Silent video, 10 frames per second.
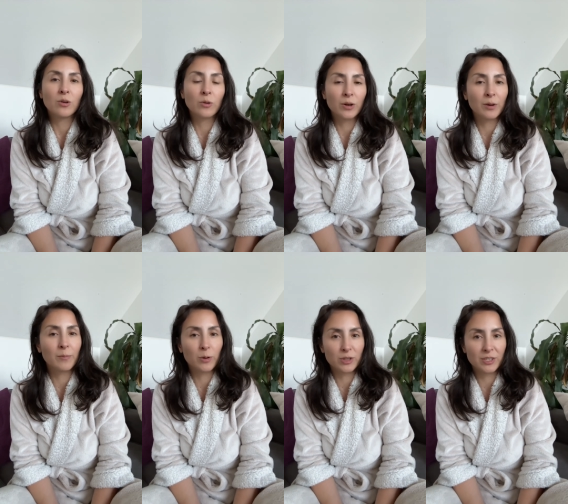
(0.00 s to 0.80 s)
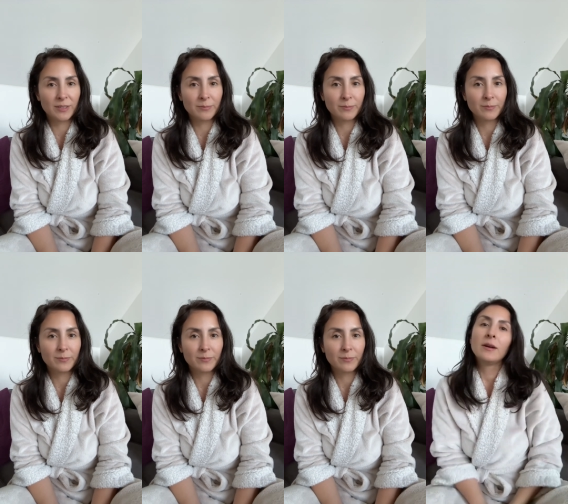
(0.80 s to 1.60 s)
or abortion.
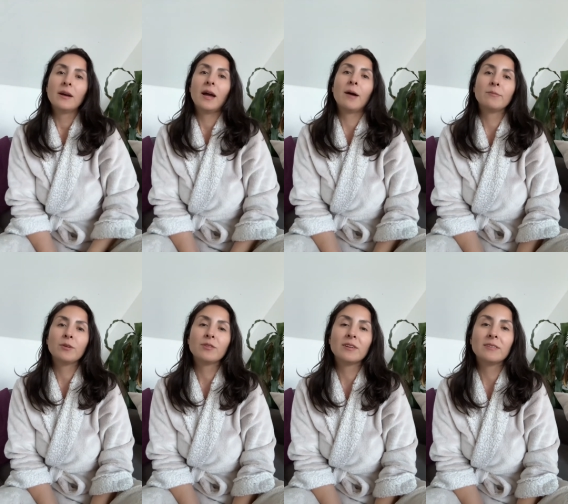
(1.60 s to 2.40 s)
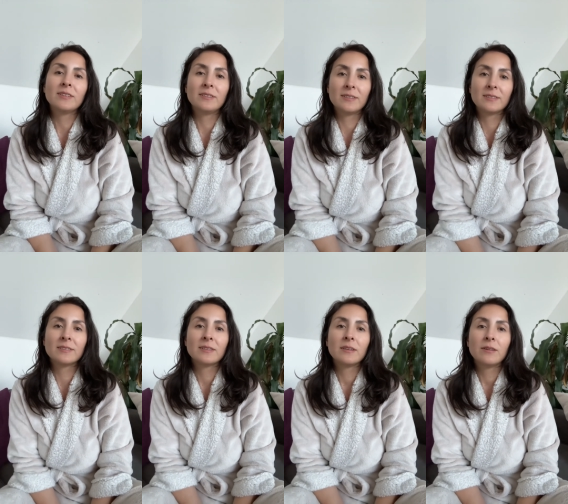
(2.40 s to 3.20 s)

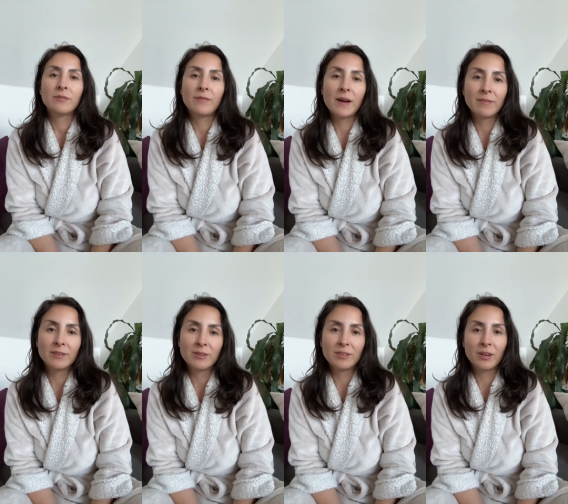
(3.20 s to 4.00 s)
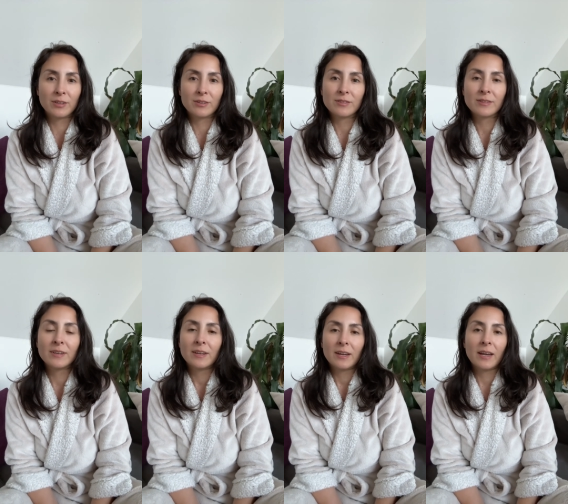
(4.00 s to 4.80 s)
Amniocentesis, $500.
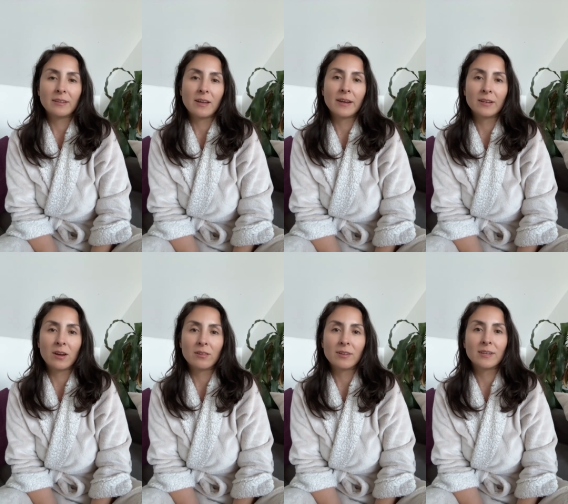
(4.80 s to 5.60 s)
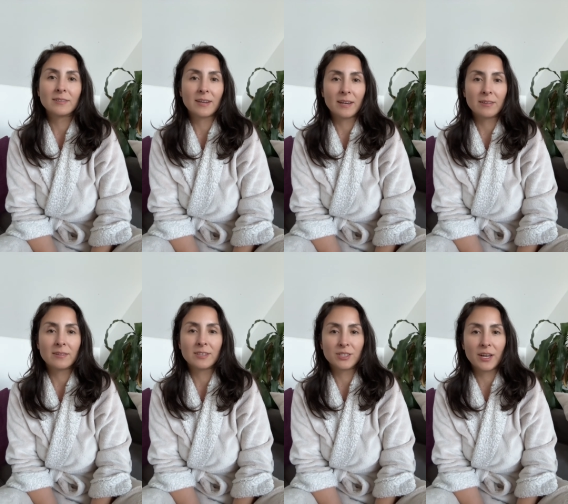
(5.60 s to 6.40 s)
A diagnostic test
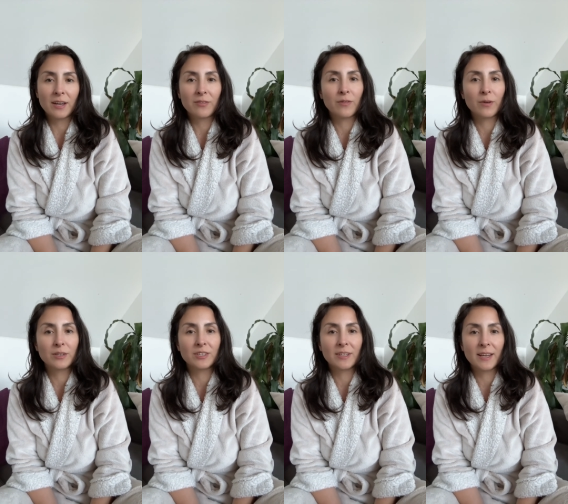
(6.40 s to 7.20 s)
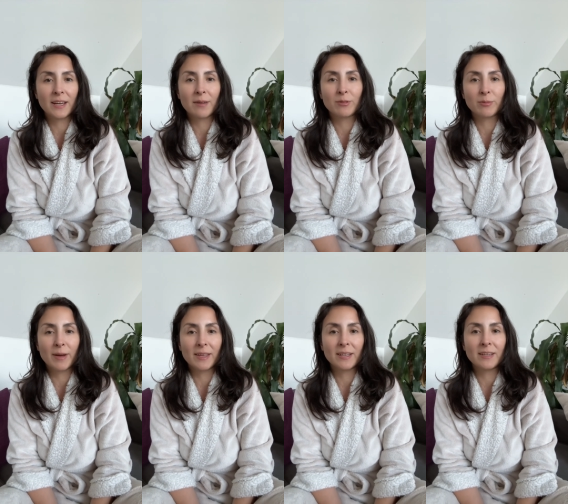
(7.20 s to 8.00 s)
to check for genetic
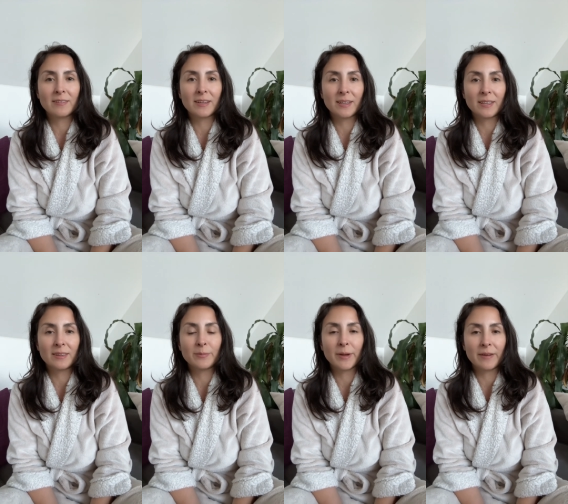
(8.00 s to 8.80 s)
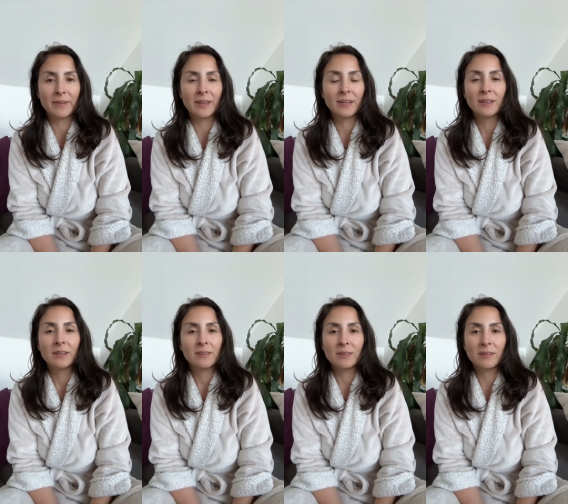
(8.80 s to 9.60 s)
abnormalities in the baby.
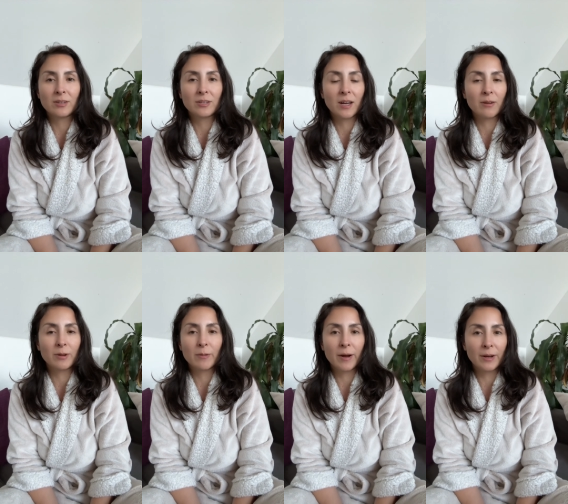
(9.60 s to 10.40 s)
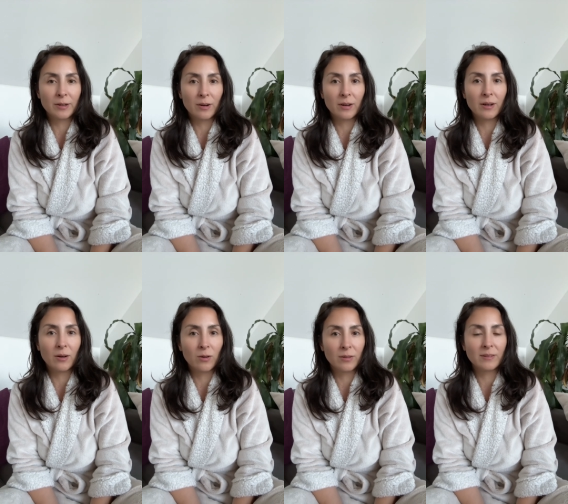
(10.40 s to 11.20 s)
These are not required
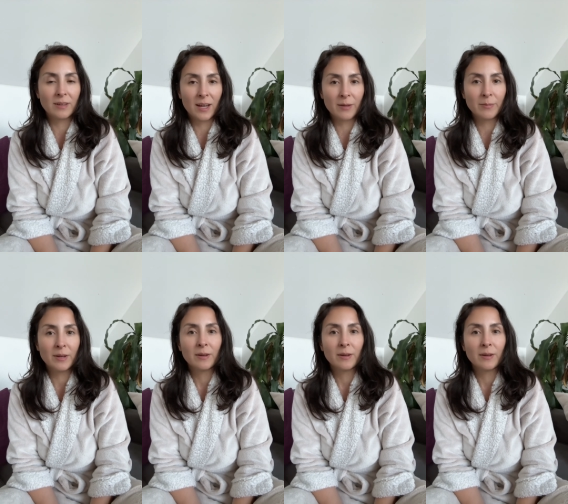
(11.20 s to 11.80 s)
all the time,